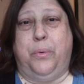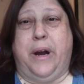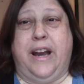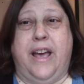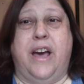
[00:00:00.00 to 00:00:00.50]
go
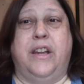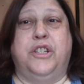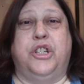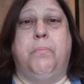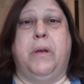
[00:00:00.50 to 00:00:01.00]
right ahead
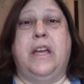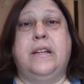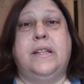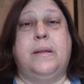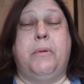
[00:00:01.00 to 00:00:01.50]
and jump
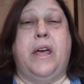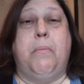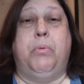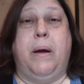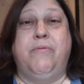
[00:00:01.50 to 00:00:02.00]
into some of
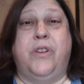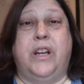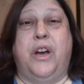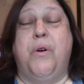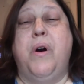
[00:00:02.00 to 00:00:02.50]
that prep
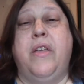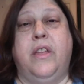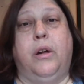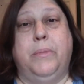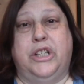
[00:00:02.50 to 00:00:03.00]
video, and
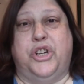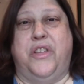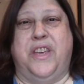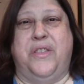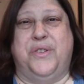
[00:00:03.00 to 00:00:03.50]
then I'll meet you
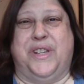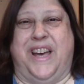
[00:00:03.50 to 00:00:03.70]
on the other